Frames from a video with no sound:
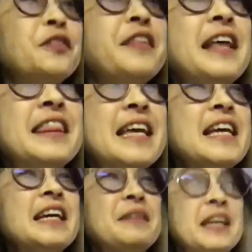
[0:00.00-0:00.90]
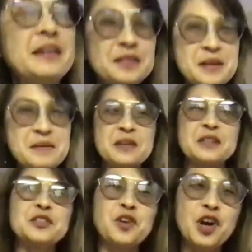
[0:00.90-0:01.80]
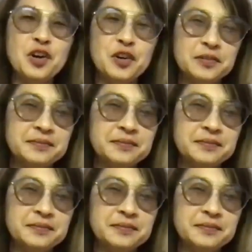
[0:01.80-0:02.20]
They think it gives them control.